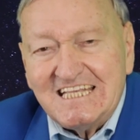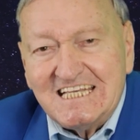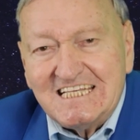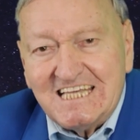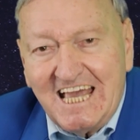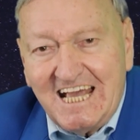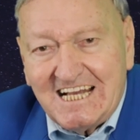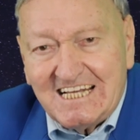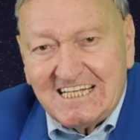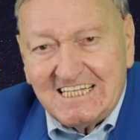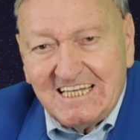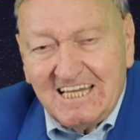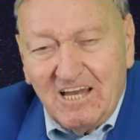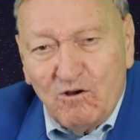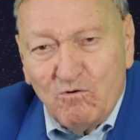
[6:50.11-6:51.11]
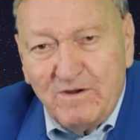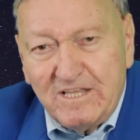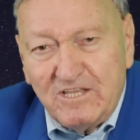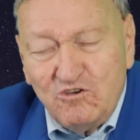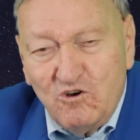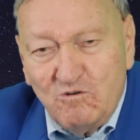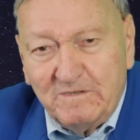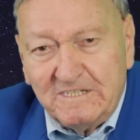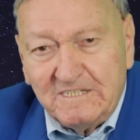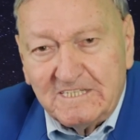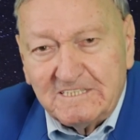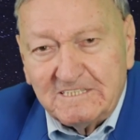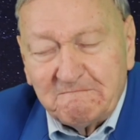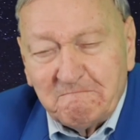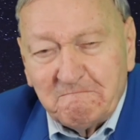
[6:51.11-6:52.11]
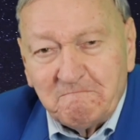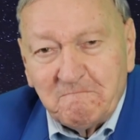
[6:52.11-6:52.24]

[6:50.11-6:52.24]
sex with humans